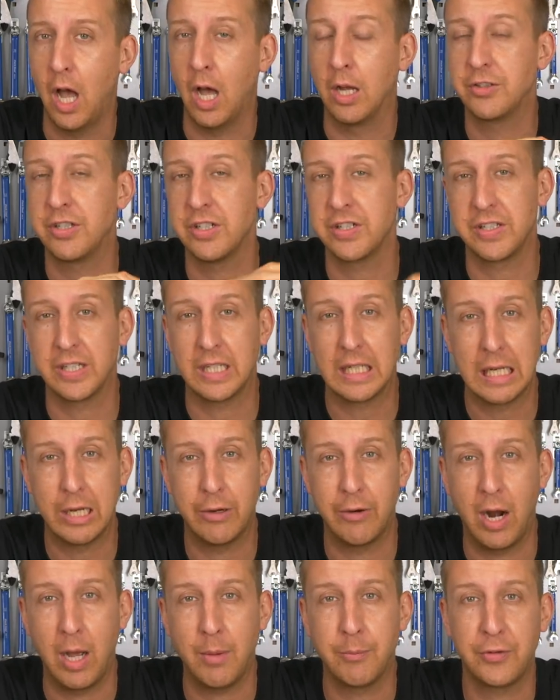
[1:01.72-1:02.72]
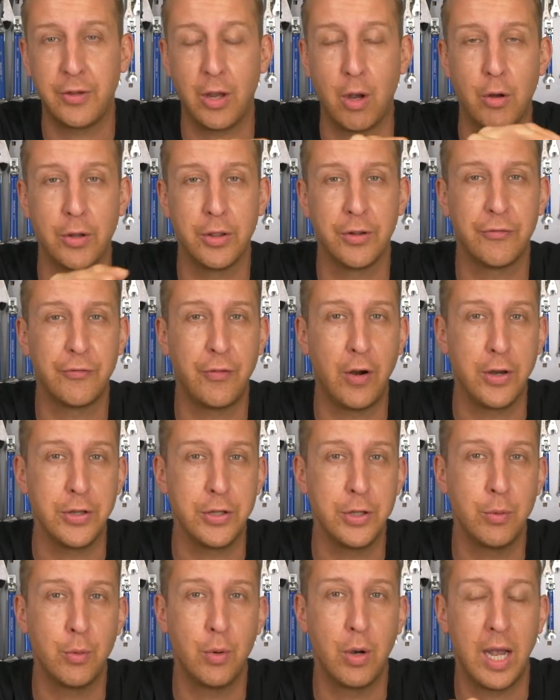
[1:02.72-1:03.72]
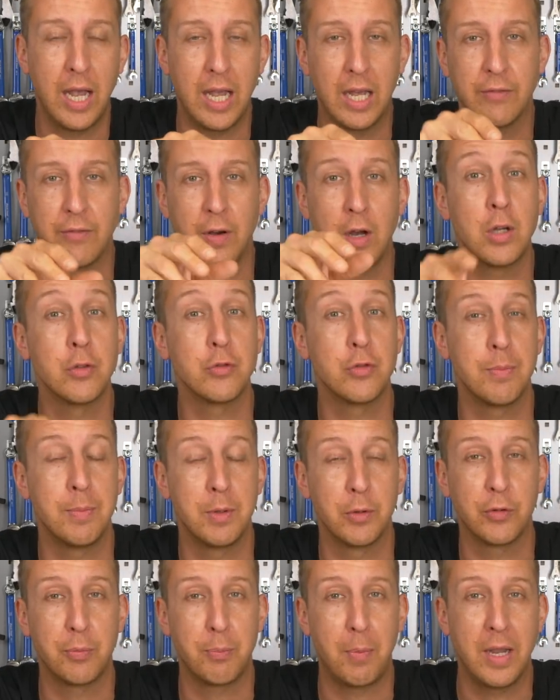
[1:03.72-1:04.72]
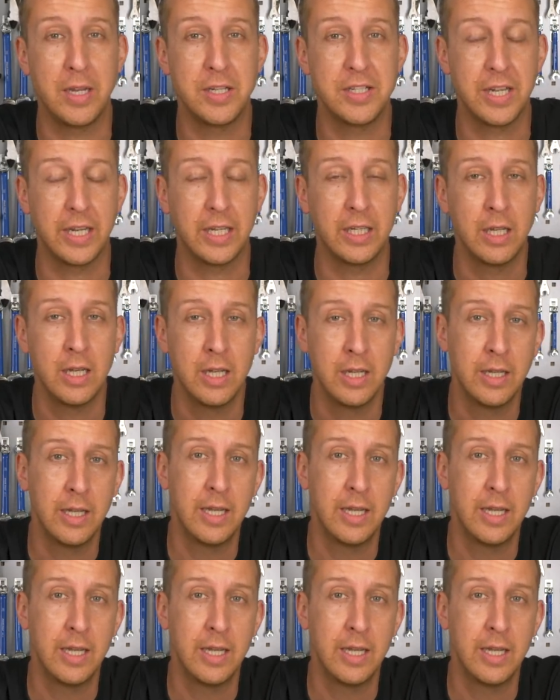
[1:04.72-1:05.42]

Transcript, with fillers: Uh, just to clear it up, so on the front you will have 100mm spacing